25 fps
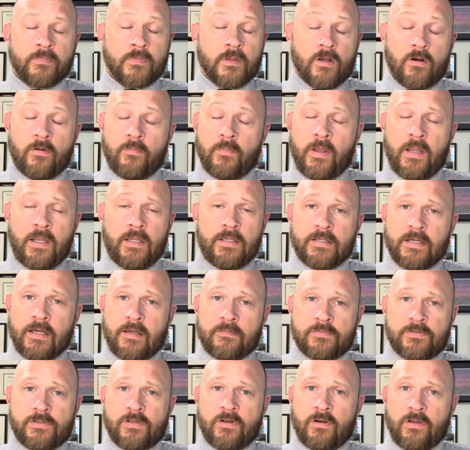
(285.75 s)
or many
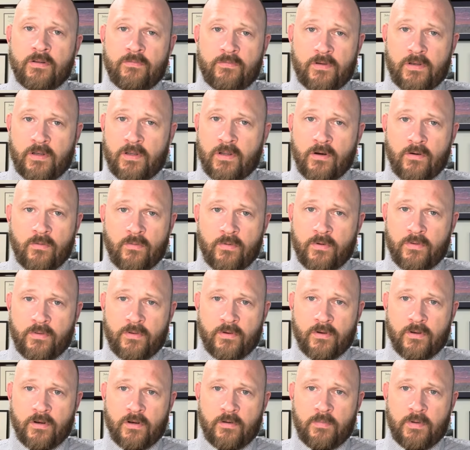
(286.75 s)
times don't even know where they're
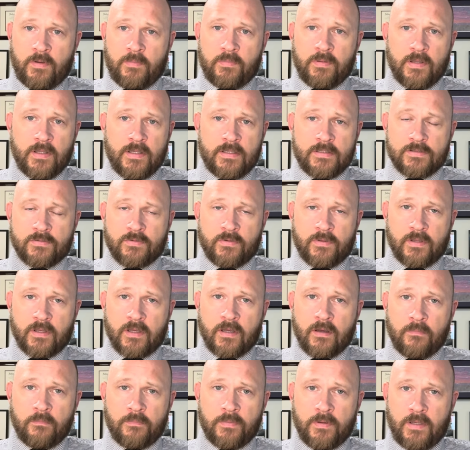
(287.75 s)
going to be placed with the
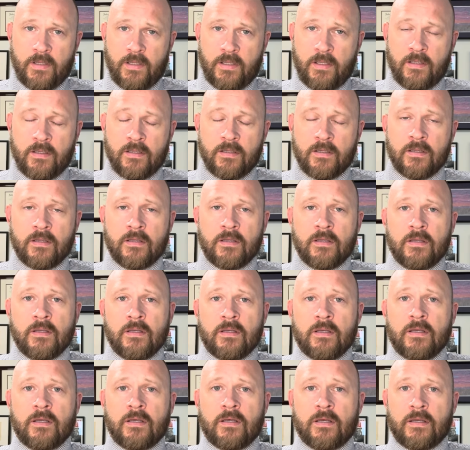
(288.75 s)
company
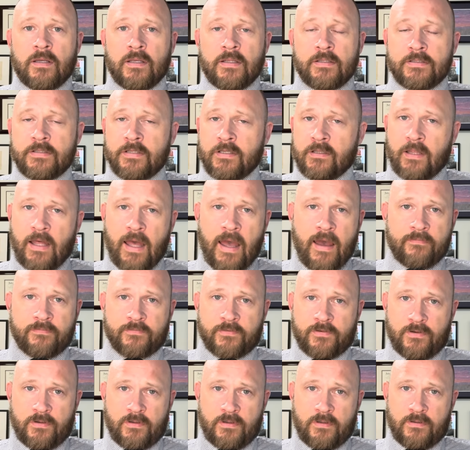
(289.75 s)
until
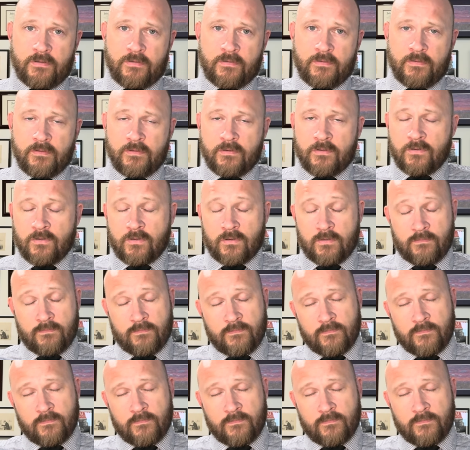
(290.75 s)
after, or